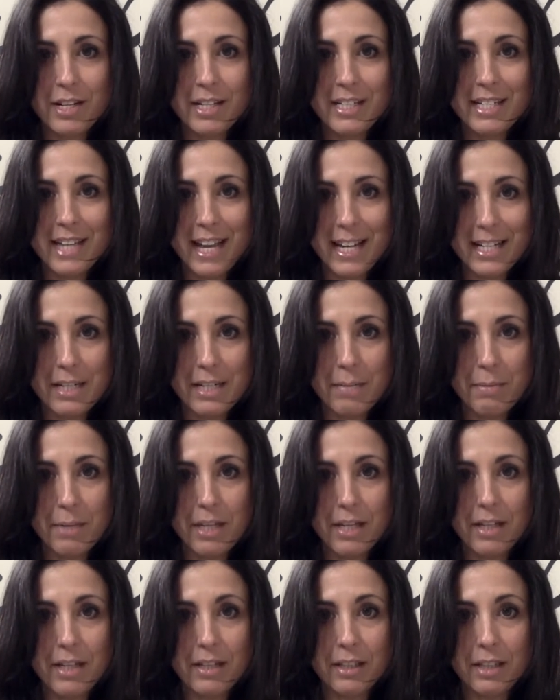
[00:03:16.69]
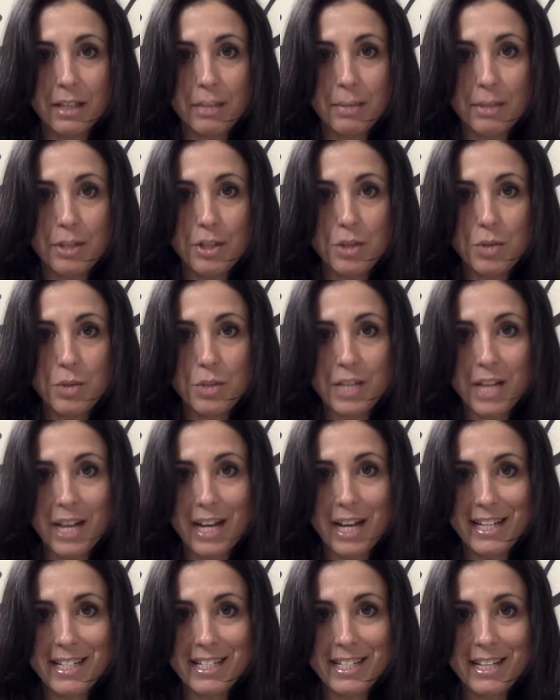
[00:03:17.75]
tend to be a little bit too
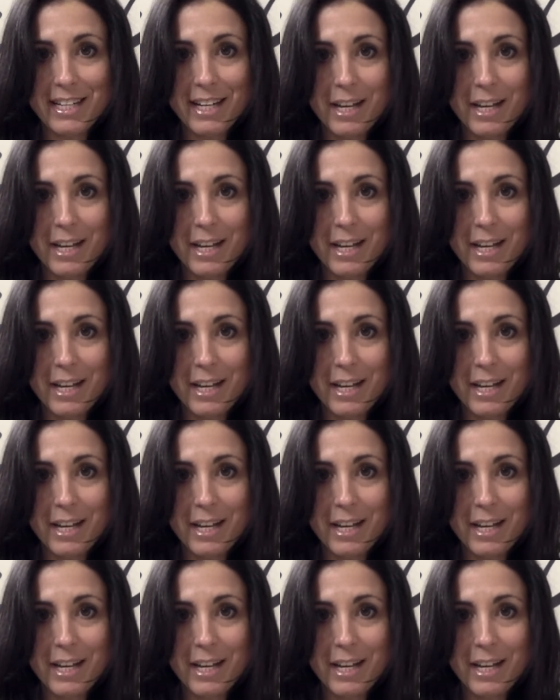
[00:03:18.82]
tight,